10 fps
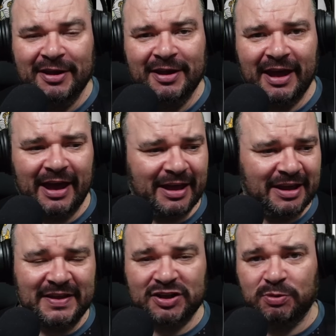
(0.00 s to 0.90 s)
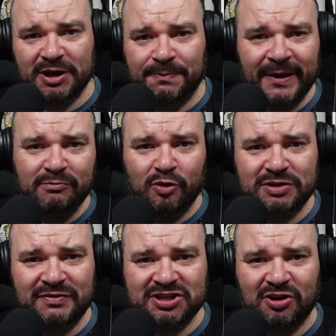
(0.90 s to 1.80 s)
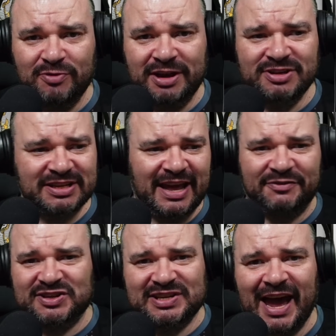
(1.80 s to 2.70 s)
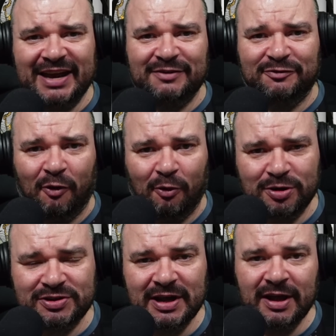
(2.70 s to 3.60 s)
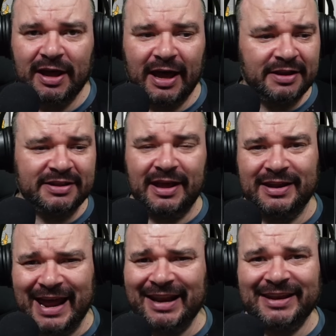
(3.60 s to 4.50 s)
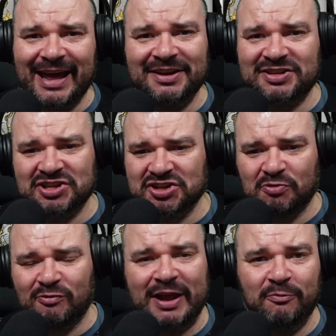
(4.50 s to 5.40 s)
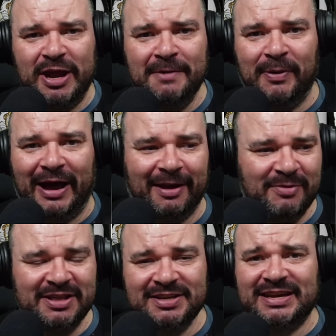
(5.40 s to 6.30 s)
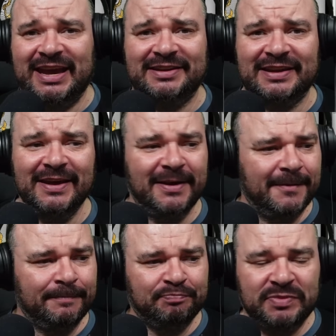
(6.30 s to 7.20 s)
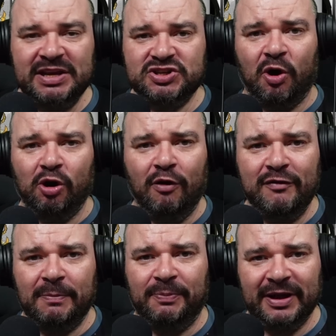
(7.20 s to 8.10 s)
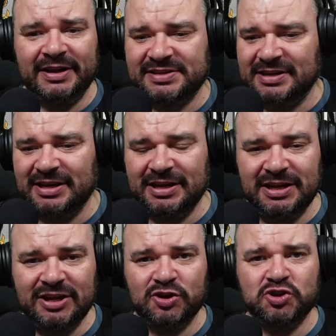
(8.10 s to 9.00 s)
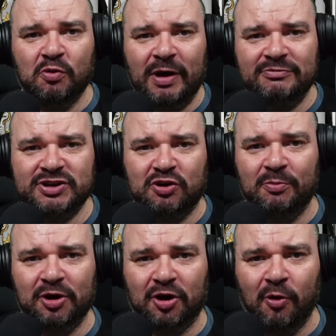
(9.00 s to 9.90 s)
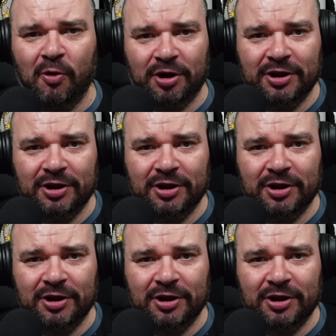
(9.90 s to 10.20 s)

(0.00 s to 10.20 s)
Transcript: and that's where he's played most of his career. He's a left-sided forward, and Elliot Anderson is a right wing-back. I mean, this kid, he's all over the place, and he doesn't know whether he's coming or going.